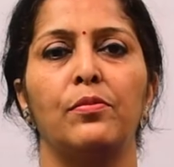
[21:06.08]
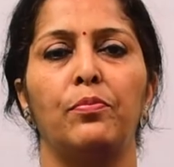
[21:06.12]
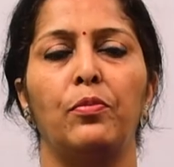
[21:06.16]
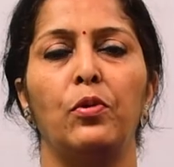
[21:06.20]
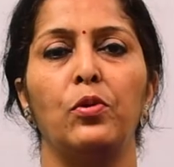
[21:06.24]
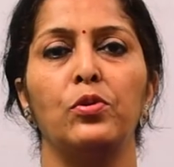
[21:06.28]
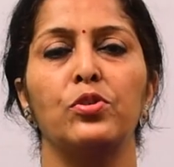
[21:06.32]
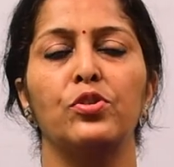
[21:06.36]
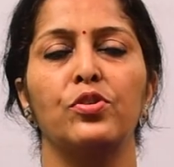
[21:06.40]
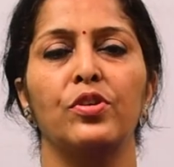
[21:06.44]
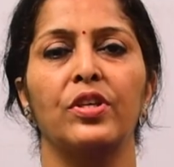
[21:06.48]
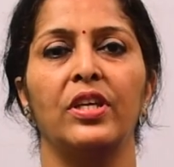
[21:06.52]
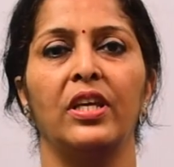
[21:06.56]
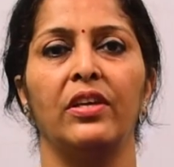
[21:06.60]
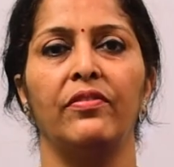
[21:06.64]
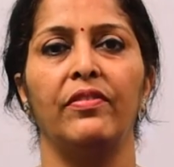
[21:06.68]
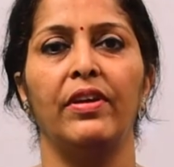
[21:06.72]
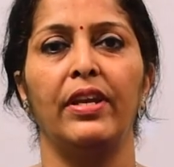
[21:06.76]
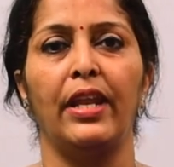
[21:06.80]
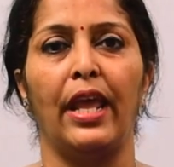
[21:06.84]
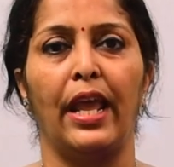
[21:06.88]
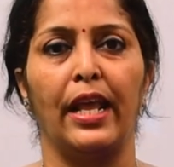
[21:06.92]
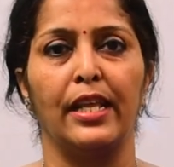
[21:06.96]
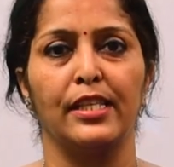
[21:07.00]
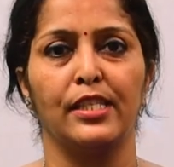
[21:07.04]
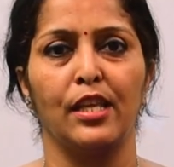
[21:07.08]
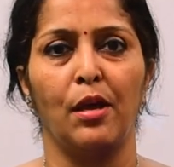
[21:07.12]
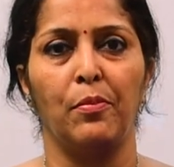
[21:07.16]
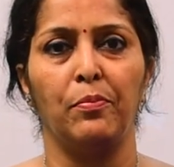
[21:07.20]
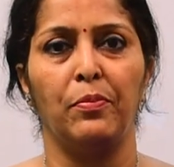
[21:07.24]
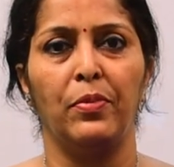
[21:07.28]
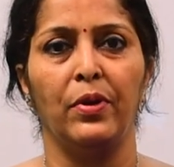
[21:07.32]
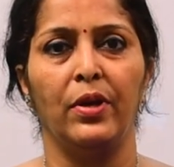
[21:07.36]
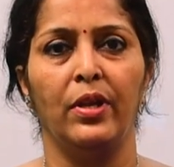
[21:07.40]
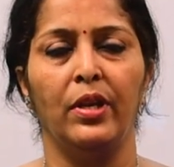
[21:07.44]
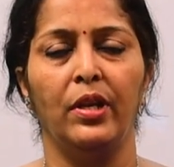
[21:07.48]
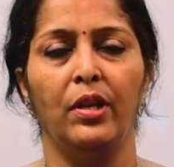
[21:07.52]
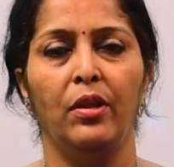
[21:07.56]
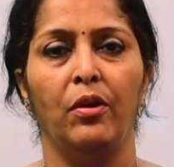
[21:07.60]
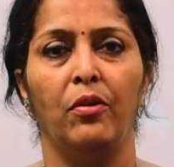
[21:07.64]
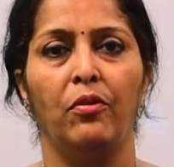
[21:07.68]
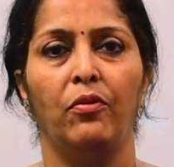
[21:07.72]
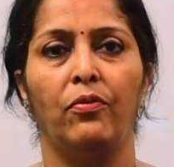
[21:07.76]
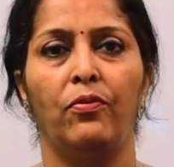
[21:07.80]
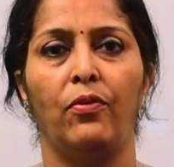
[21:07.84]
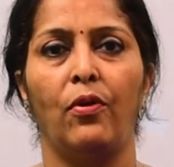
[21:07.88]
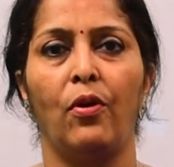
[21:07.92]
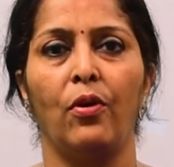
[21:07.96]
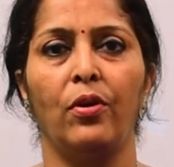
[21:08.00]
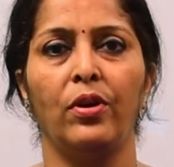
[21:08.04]
supposed to give an example
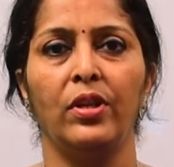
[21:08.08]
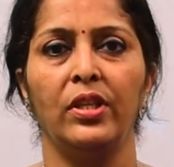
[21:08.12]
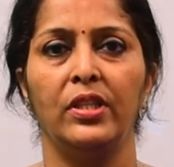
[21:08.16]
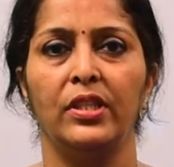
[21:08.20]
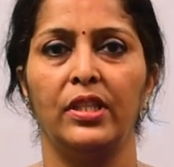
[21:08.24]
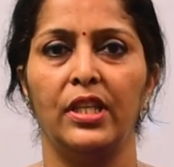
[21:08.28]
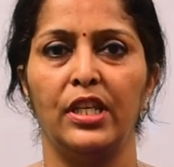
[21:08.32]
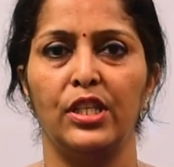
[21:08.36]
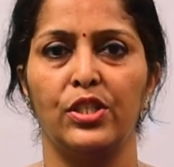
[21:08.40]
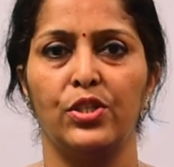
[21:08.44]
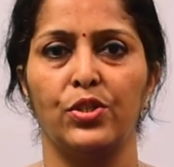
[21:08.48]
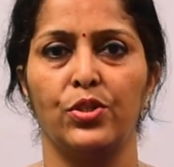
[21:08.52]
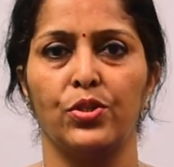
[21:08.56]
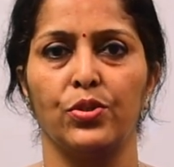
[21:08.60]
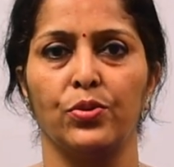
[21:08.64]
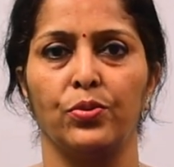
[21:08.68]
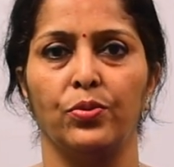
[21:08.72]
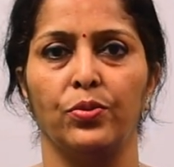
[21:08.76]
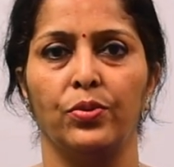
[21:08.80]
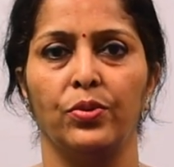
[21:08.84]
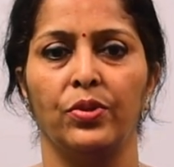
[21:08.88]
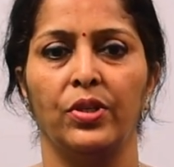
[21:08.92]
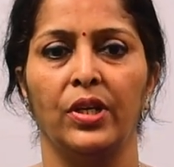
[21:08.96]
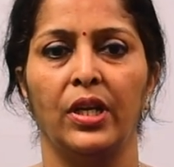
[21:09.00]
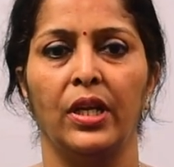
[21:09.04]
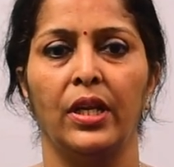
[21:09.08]
for these two.